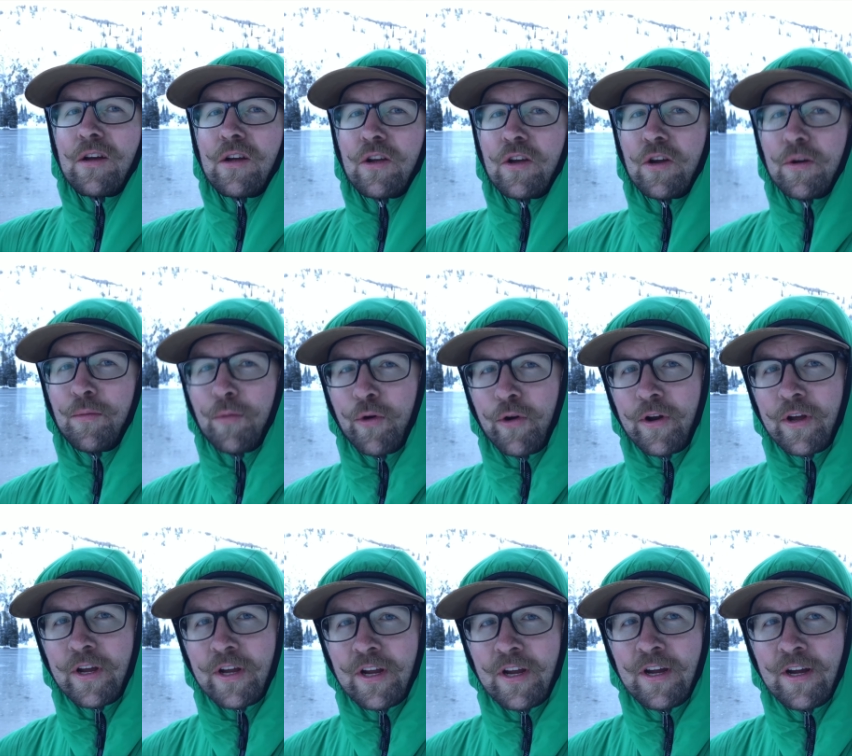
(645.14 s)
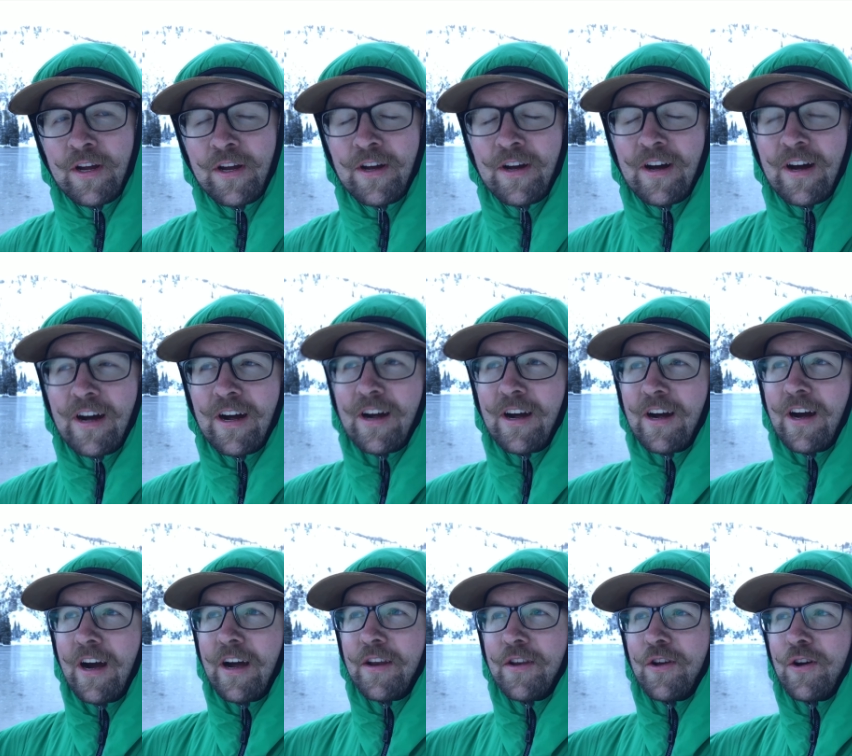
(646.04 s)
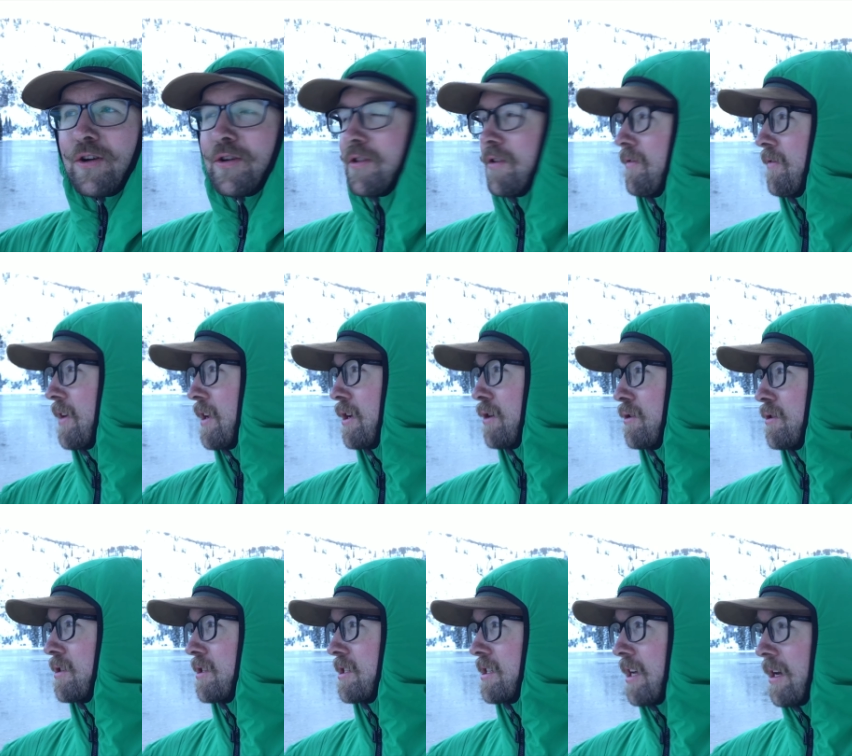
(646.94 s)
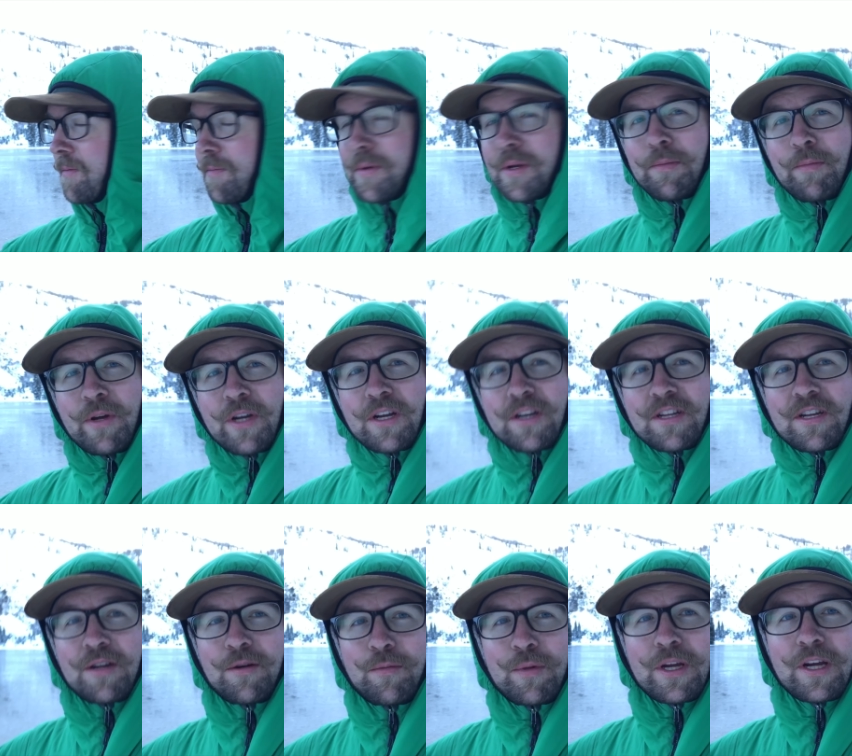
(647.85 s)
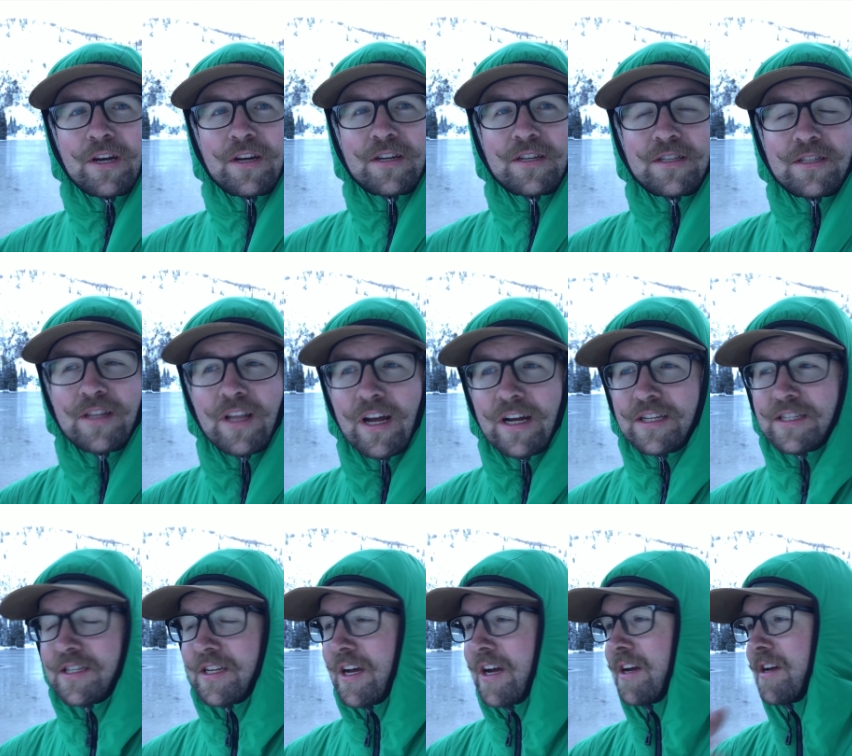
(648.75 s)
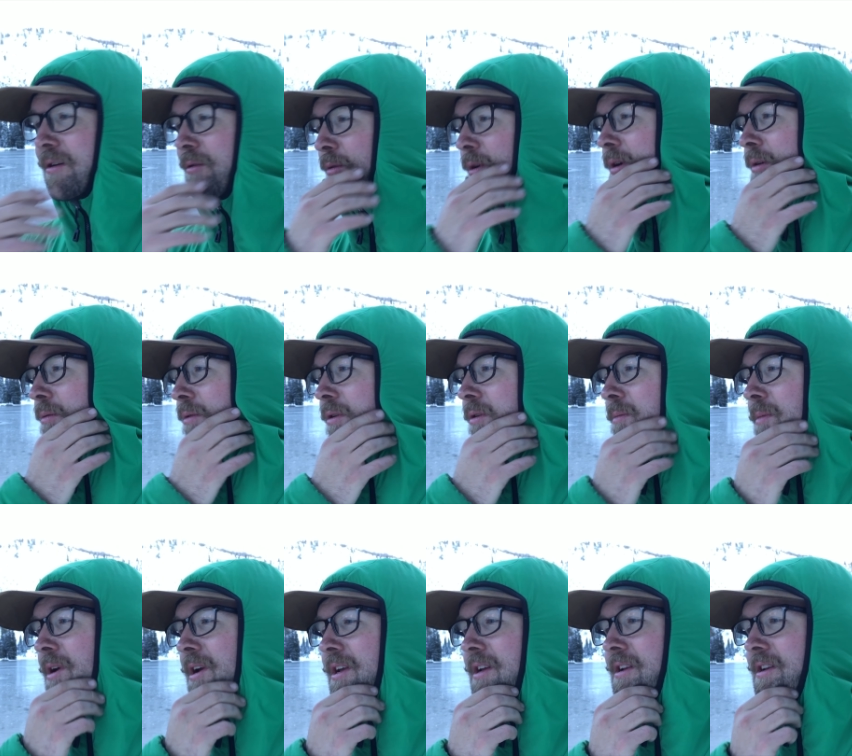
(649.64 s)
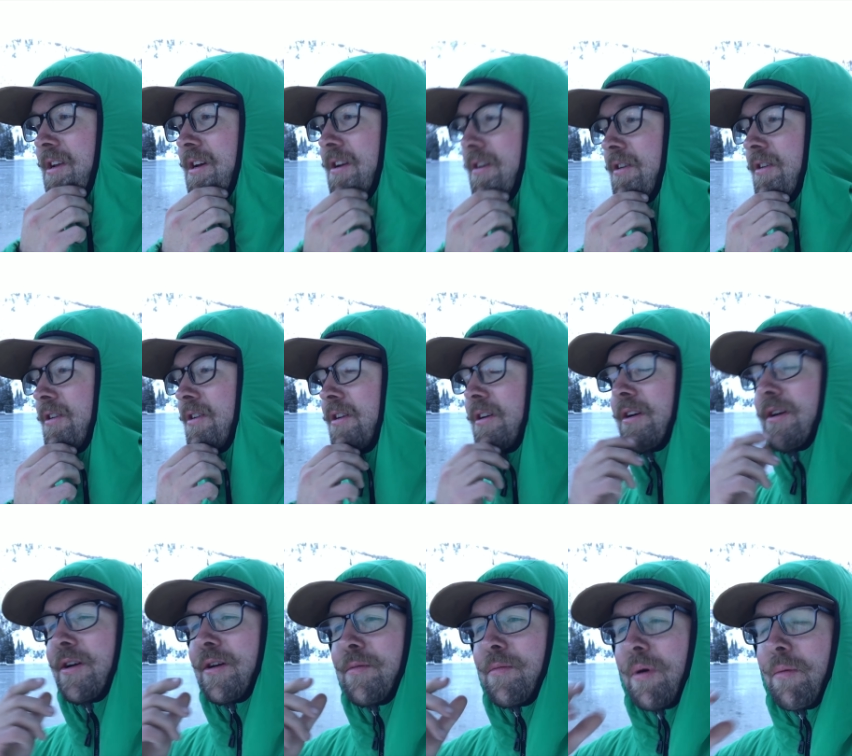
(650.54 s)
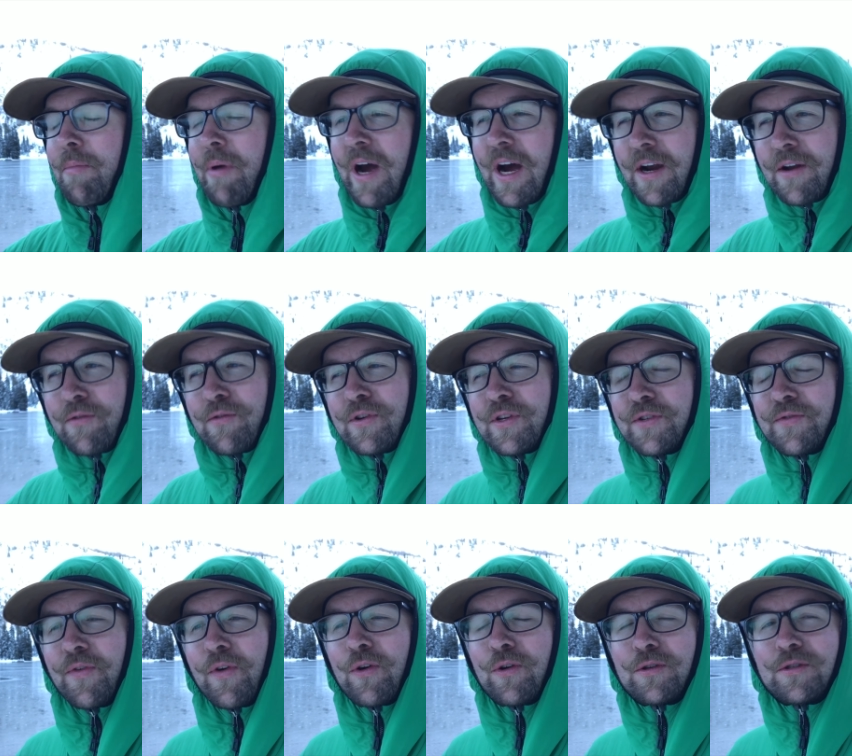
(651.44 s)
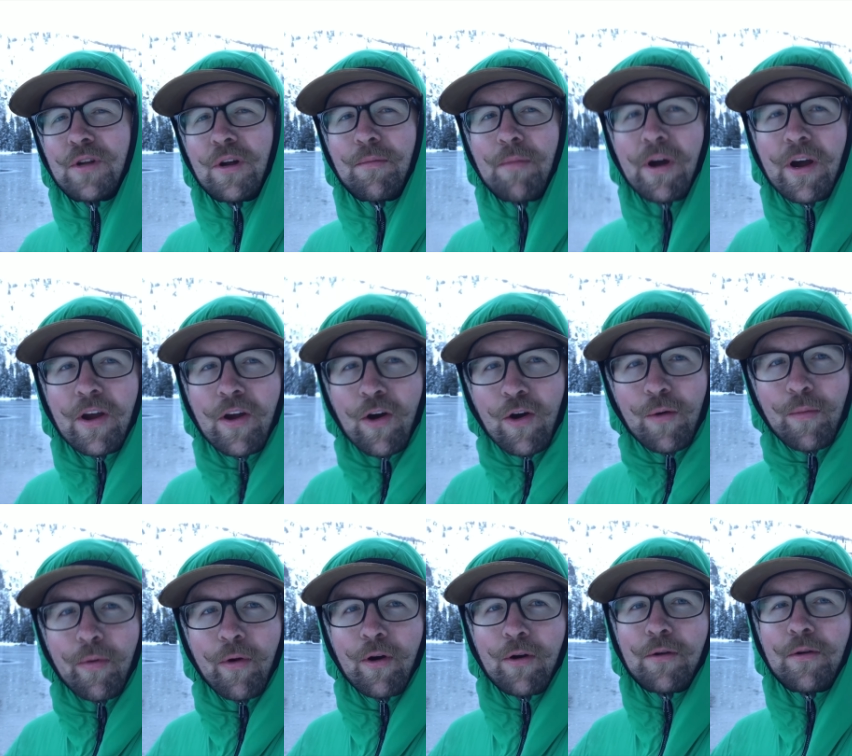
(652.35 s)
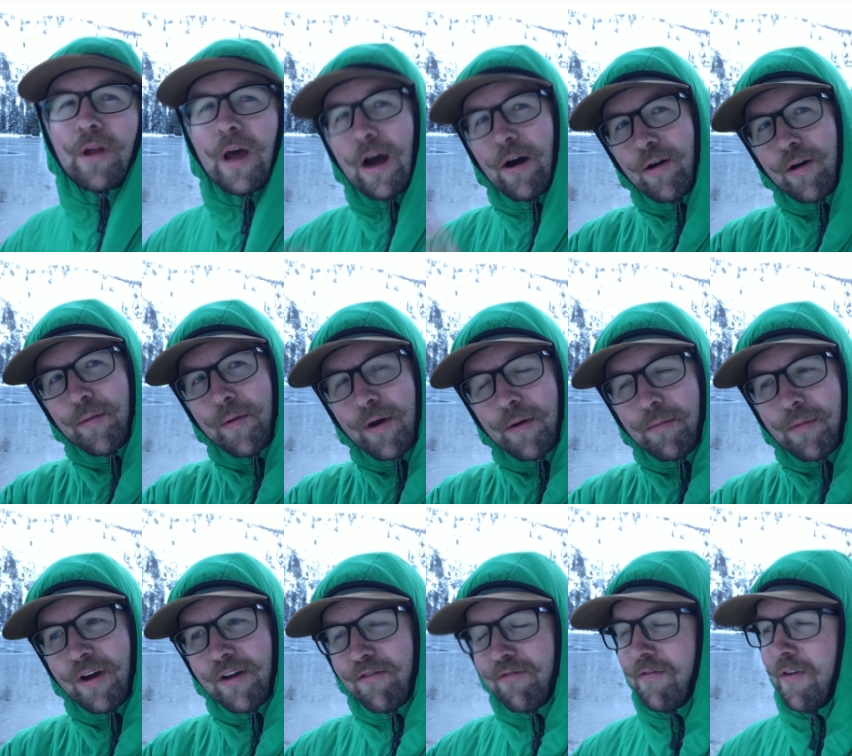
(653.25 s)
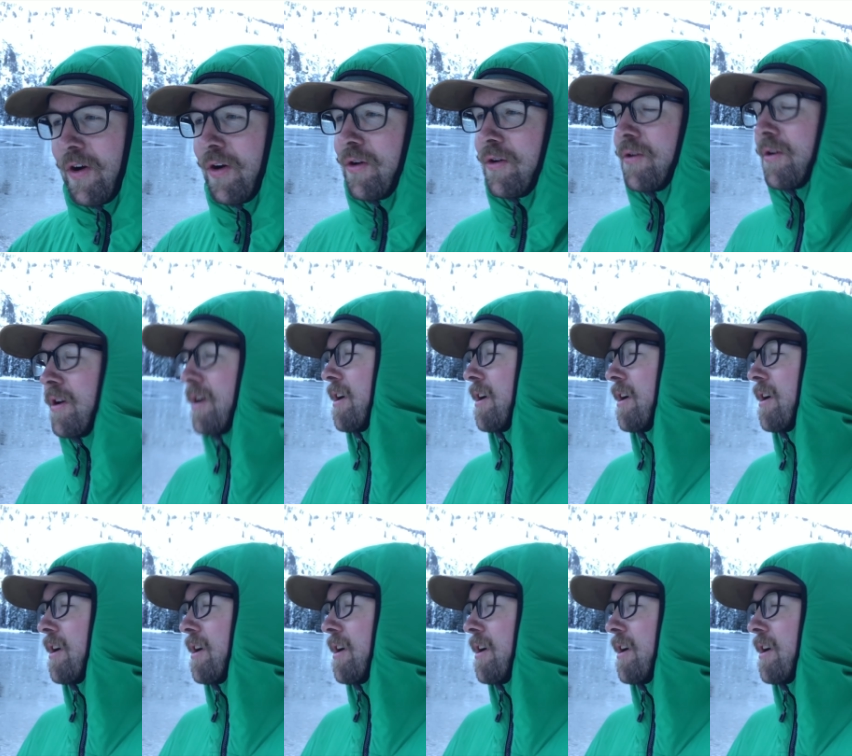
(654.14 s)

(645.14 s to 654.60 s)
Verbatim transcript: Good morning. Uh, I know the video skipped a bit because last night while we were making dinner, my batteries froze on my GoPro. Now I'm on my phone.